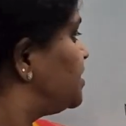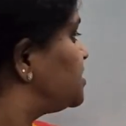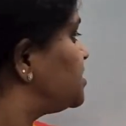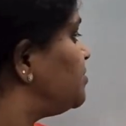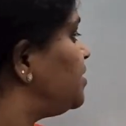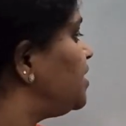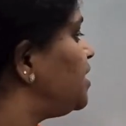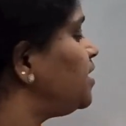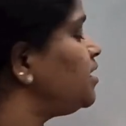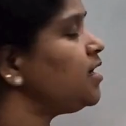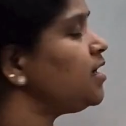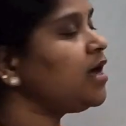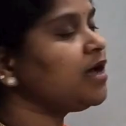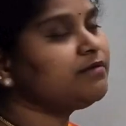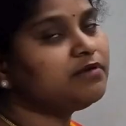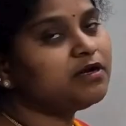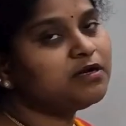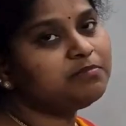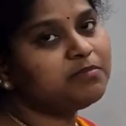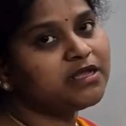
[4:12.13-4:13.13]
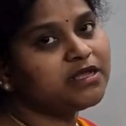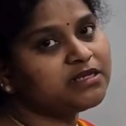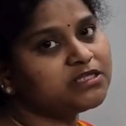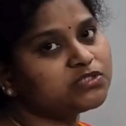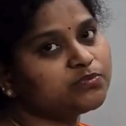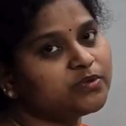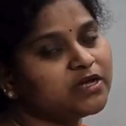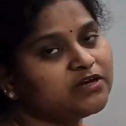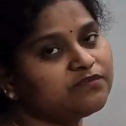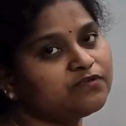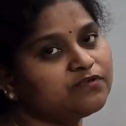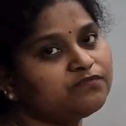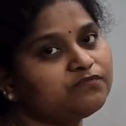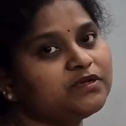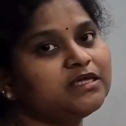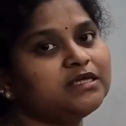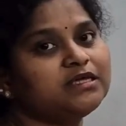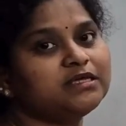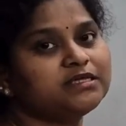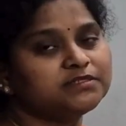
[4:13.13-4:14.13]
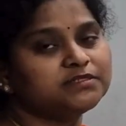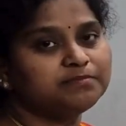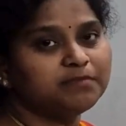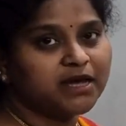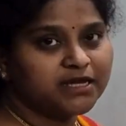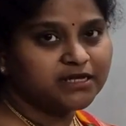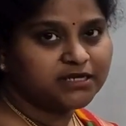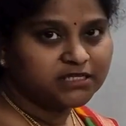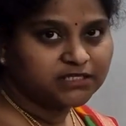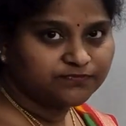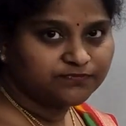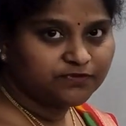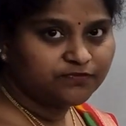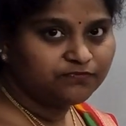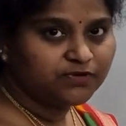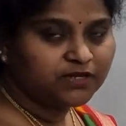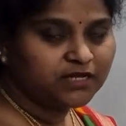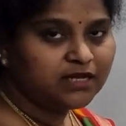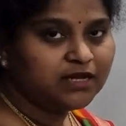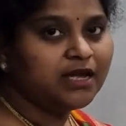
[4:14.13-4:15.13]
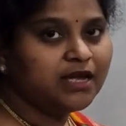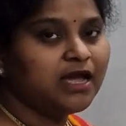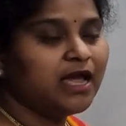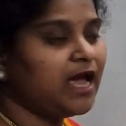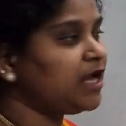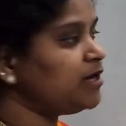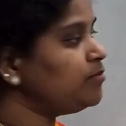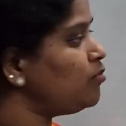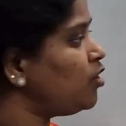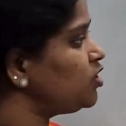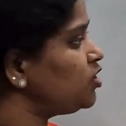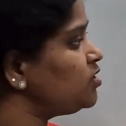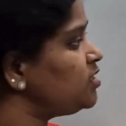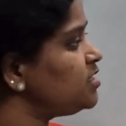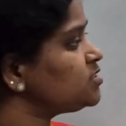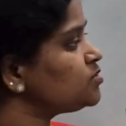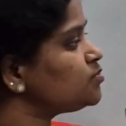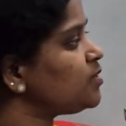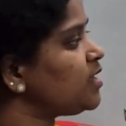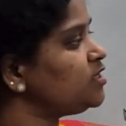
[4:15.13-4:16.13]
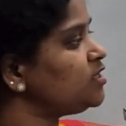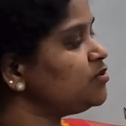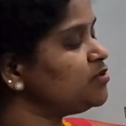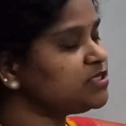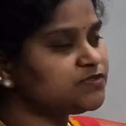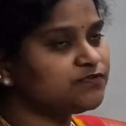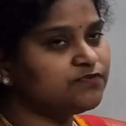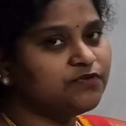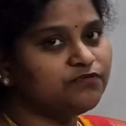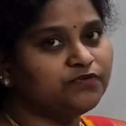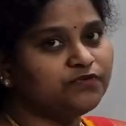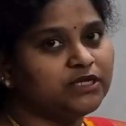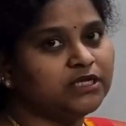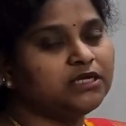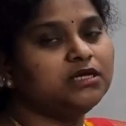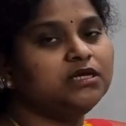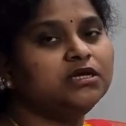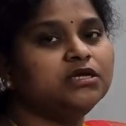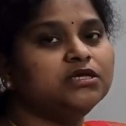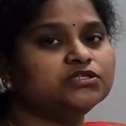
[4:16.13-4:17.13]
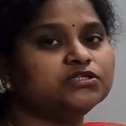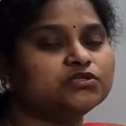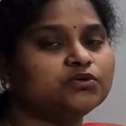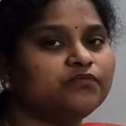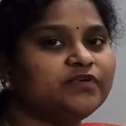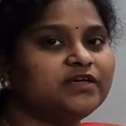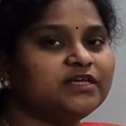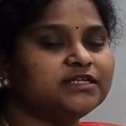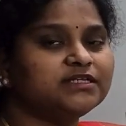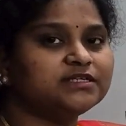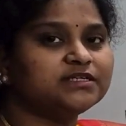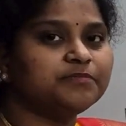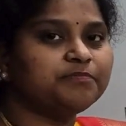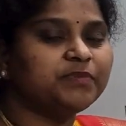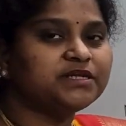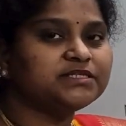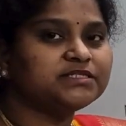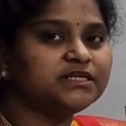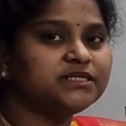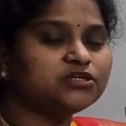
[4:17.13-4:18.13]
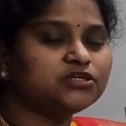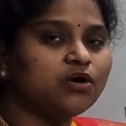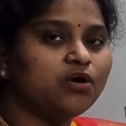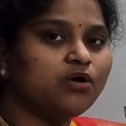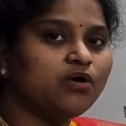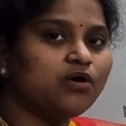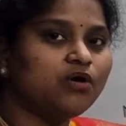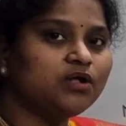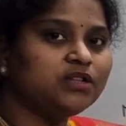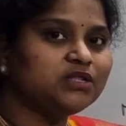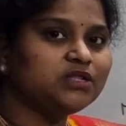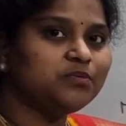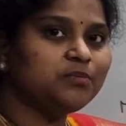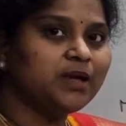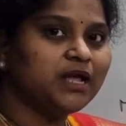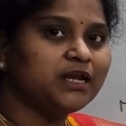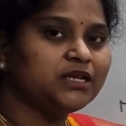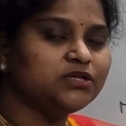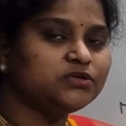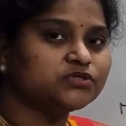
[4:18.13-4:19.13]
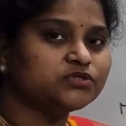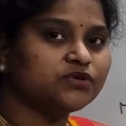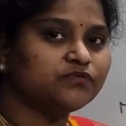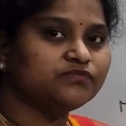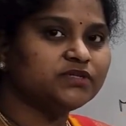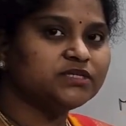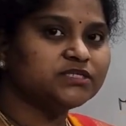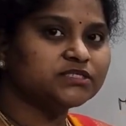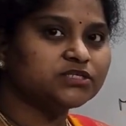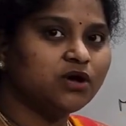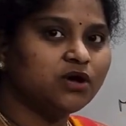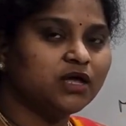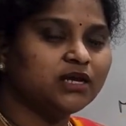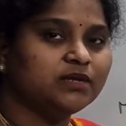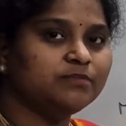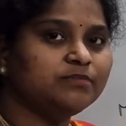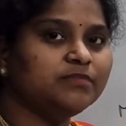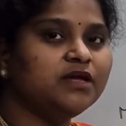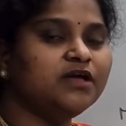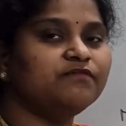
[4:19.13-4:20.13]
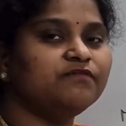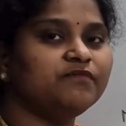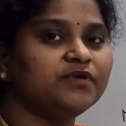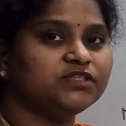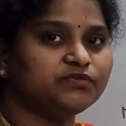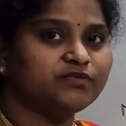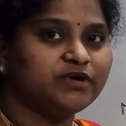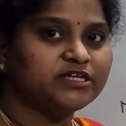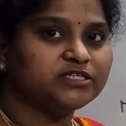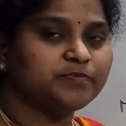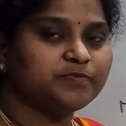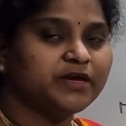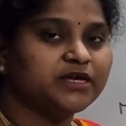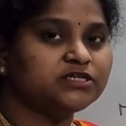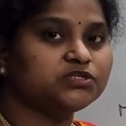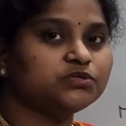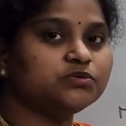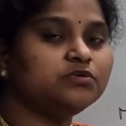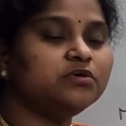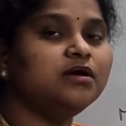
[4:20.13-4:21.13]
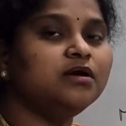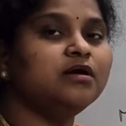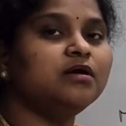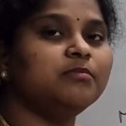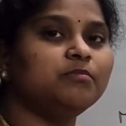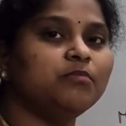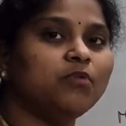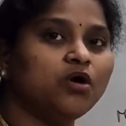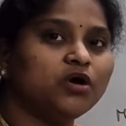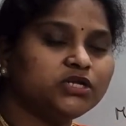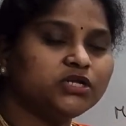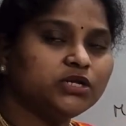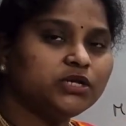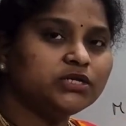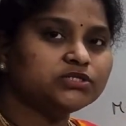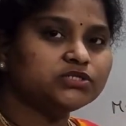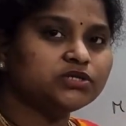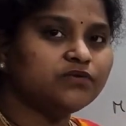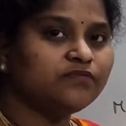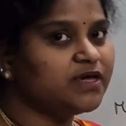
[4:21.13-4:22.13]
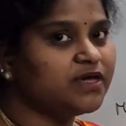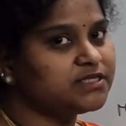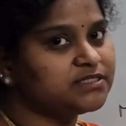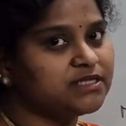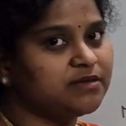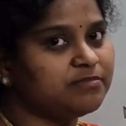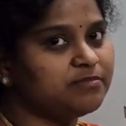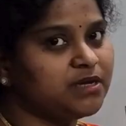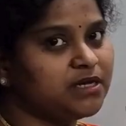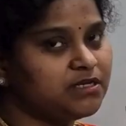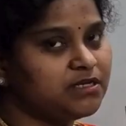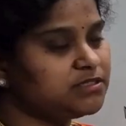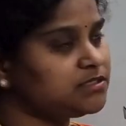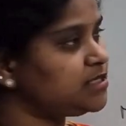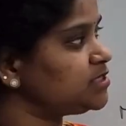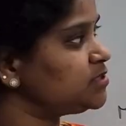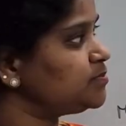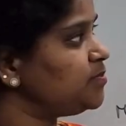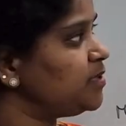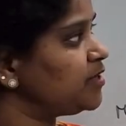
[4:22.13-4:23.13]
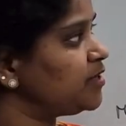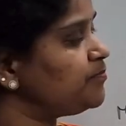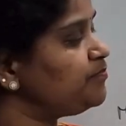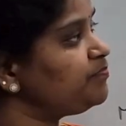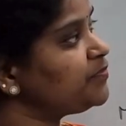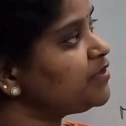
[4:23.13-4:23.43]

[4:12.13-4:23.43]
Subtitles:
Similarly, 100 minus 150 is minus 50 and modulus value is 50. So we'll represent all the values of this column with respect to modulus of xi minus x bar.